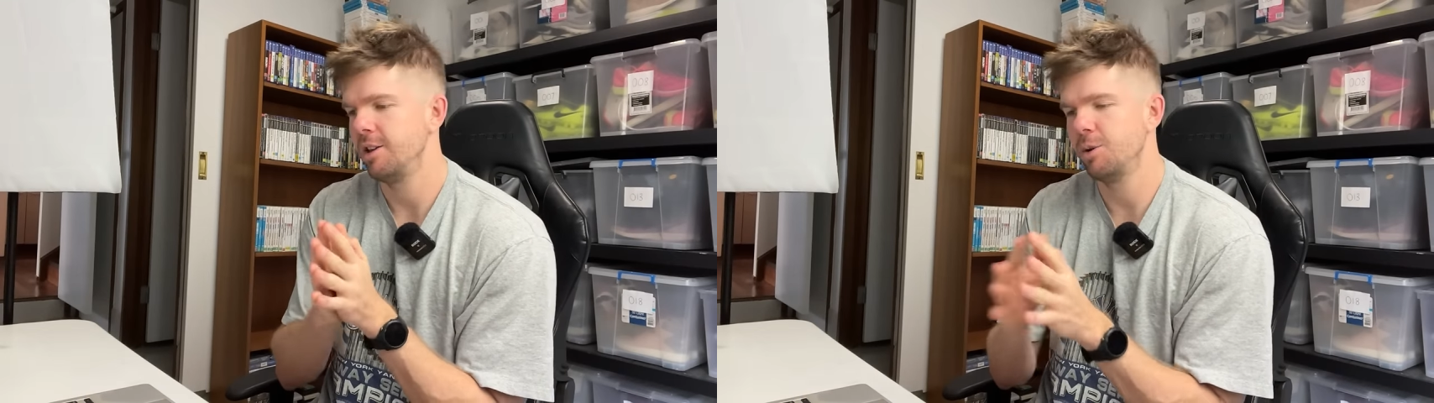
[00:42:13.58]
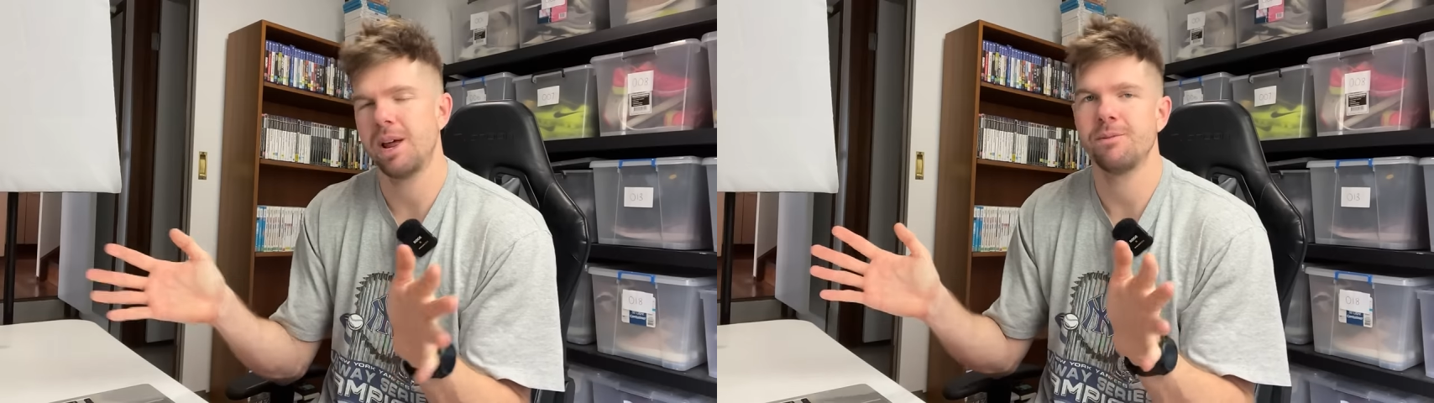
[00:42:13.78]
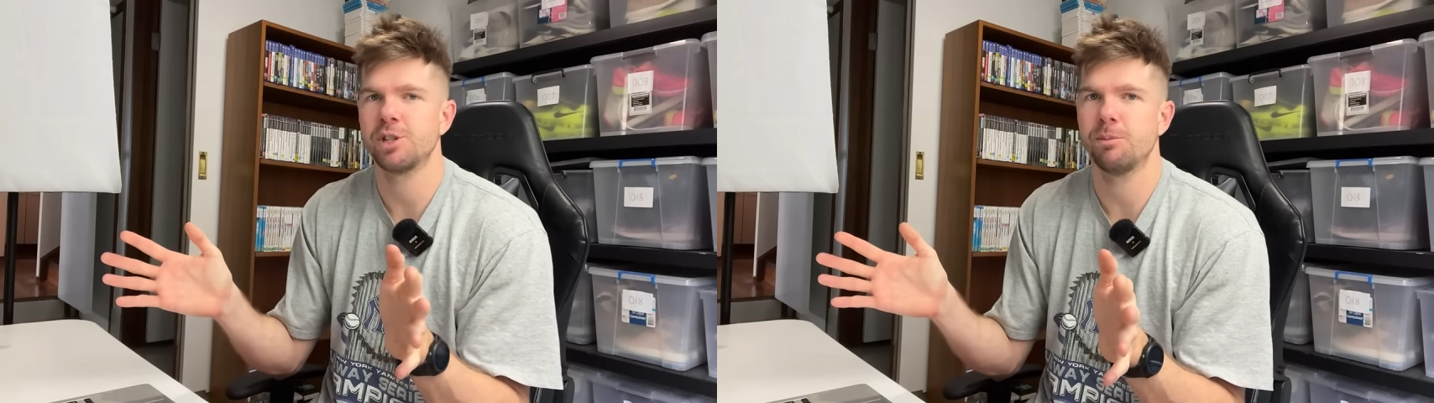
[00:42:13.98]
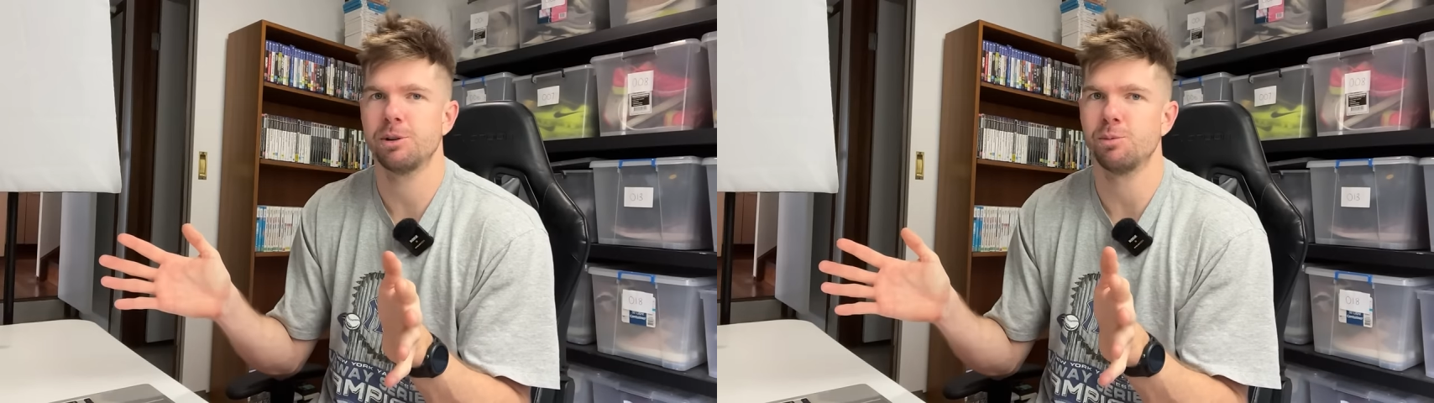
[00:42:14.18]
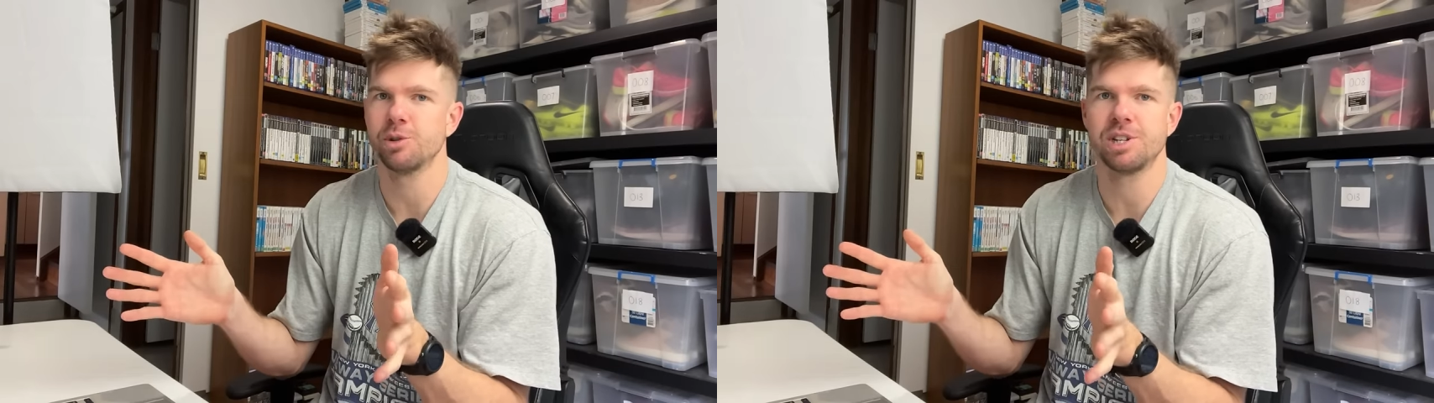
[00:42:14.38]
you would have so
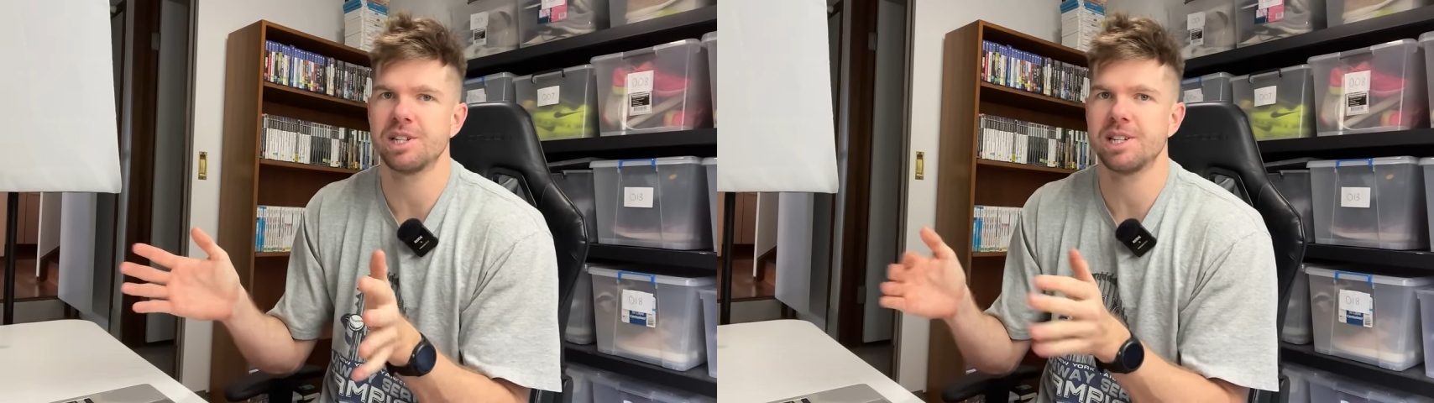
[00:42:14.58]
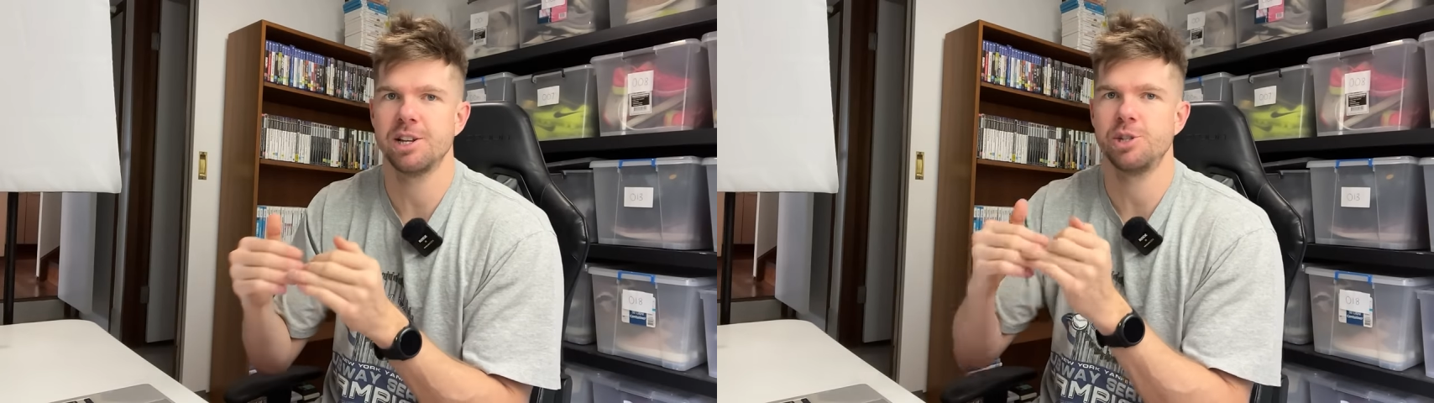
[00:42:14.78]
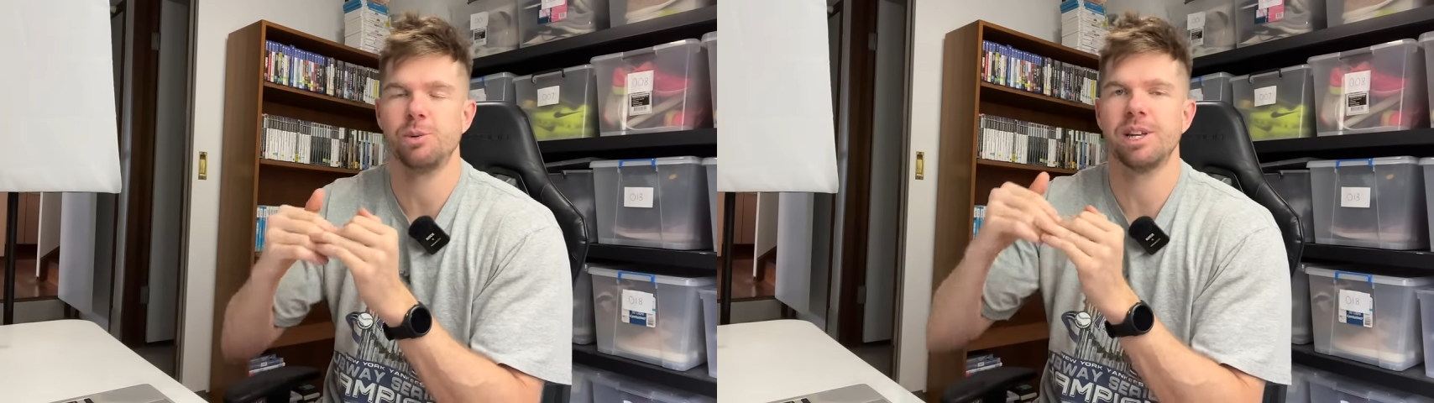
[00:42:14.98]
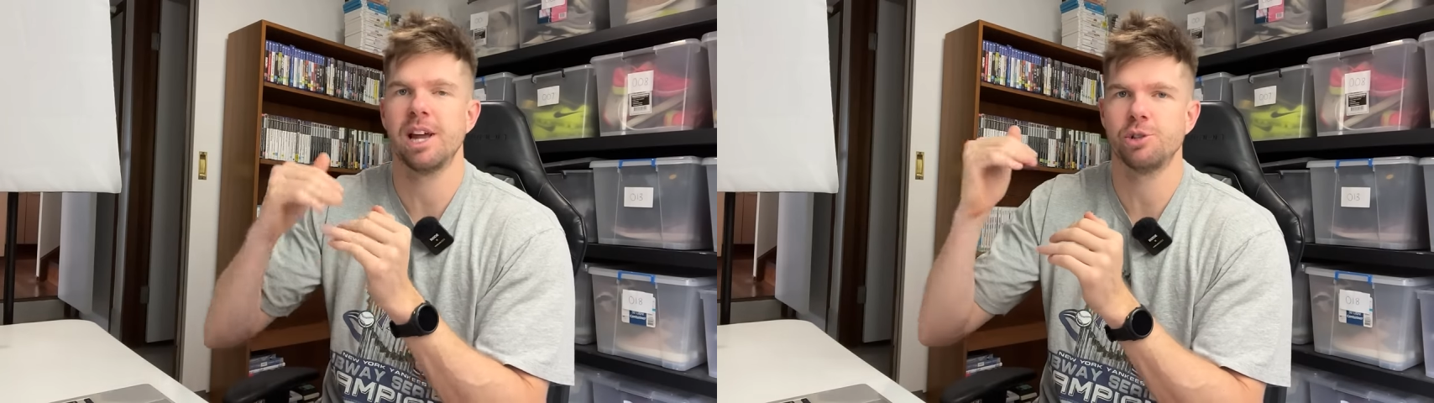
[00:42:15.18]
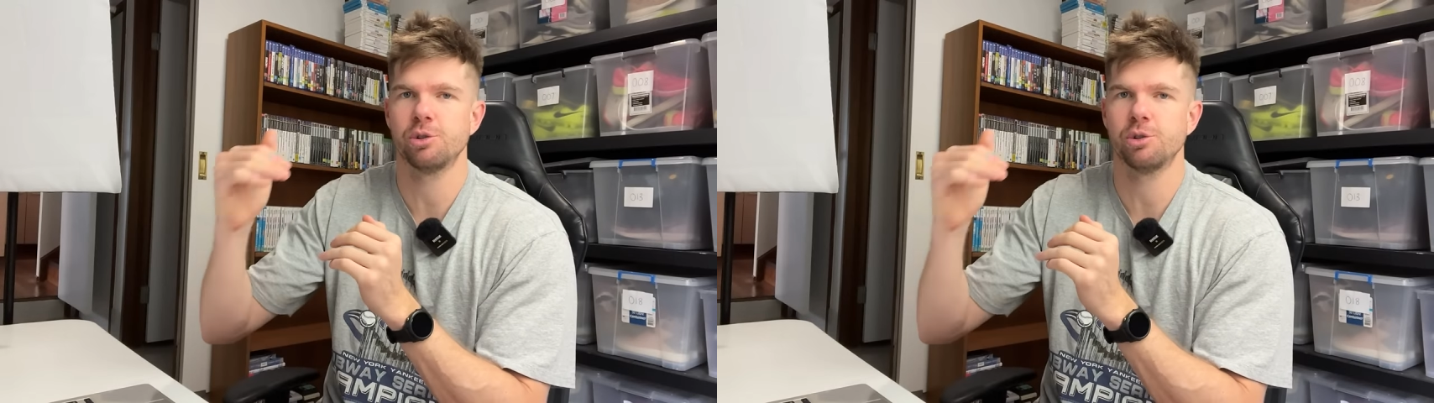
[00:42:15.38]
much more success. You would get